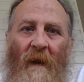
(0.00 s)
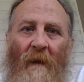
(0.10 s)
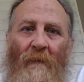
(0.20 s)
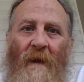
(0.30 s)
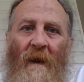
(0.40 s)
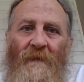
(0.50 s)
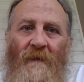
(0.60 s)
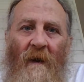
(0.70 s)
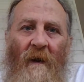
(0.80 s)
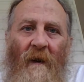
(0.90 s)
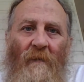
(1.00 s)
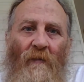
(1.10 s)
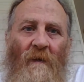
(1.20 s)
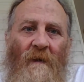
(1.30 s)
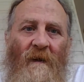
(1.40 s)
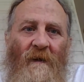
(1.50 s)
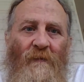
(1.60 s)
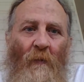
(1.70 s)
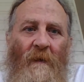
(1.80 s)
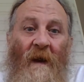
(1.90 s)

that one out there and we'll get the next one.